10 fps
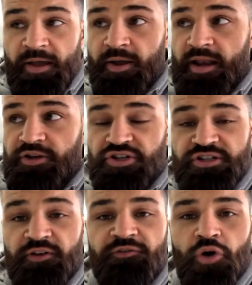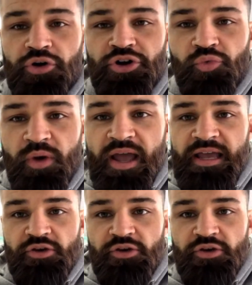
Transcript: in just a vulgar way.